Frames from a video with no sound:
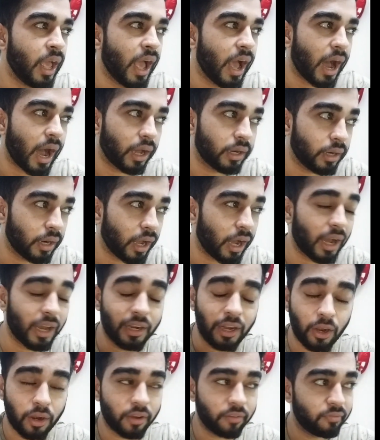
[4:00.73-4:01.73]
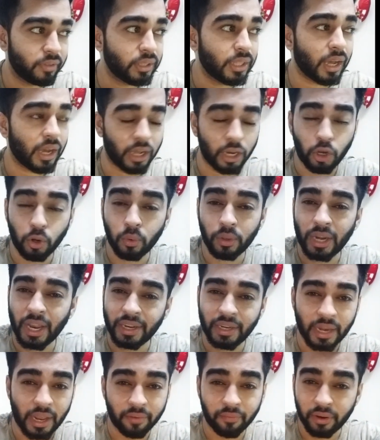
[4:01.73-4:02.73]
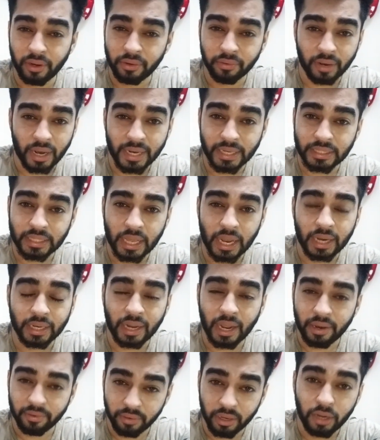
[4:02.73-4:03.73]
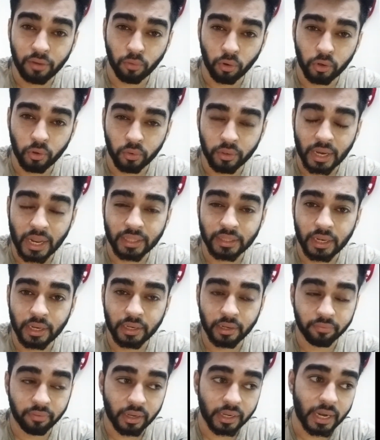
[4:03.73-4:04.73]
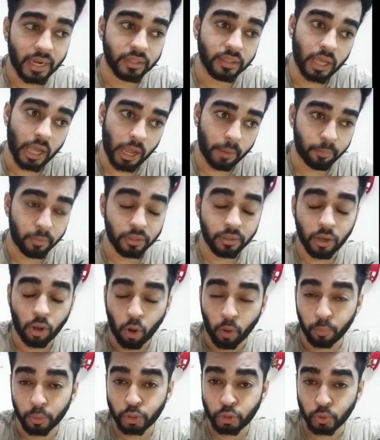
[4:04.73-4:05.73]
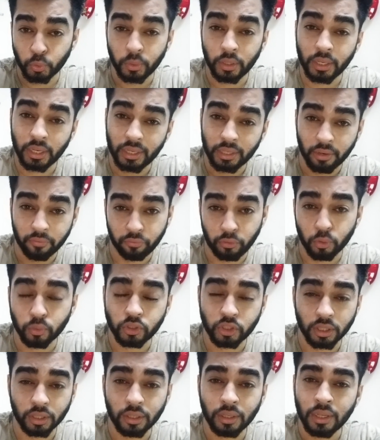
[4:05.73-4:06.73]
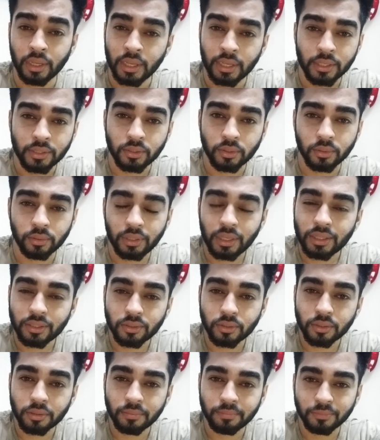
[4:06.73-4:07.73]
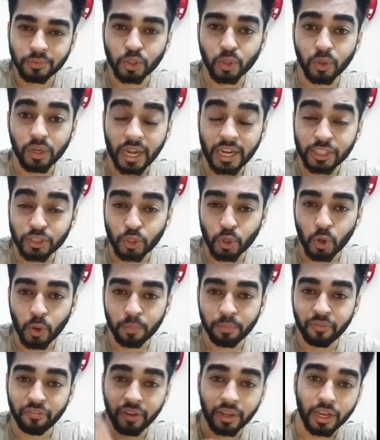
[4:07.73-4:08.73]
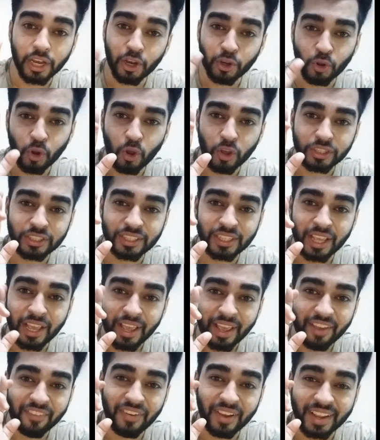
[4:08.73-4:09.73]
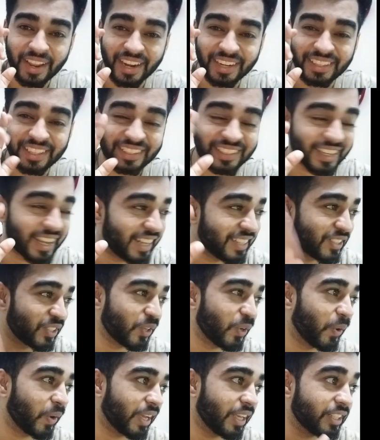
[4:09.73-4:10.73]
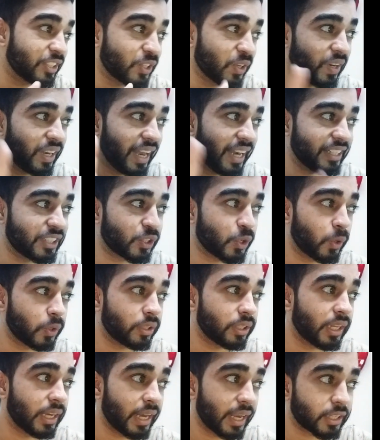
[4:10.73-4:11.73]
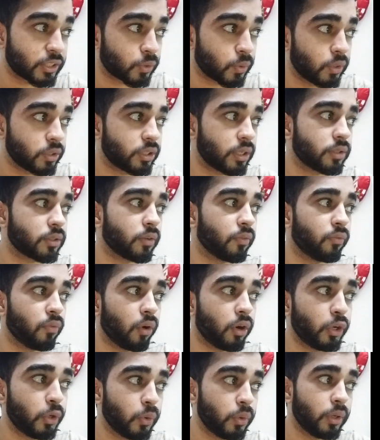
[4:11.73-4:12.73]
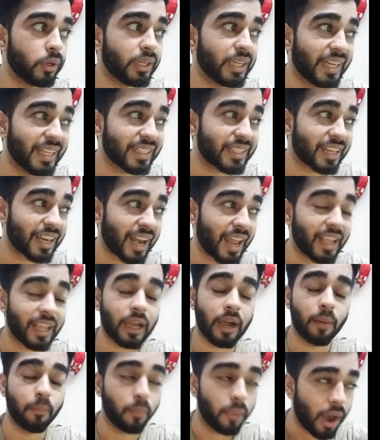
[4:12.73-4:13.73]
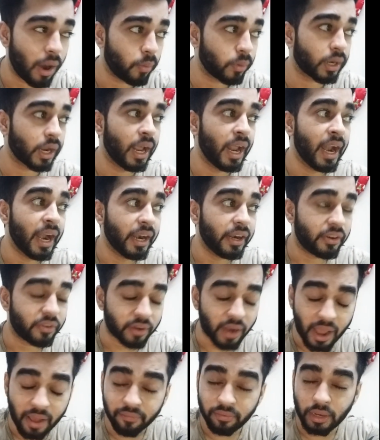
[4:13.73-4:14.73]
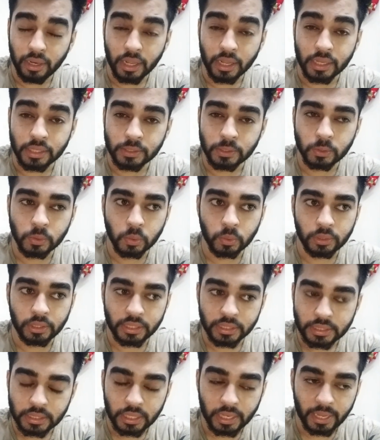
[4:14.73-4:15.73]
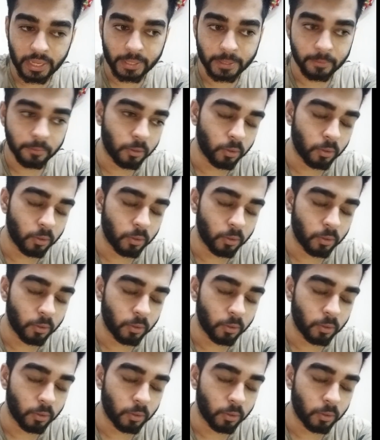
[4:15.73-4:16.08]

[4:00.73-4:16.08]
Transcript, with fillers: And with the alone, I never tried that. I really want to try that if I get the opportunity in the future. So yes, so let's hope, finger crossed, if I get the chance. Okay, so let's go to the next question. So what do you dislike about traveling? So dislike,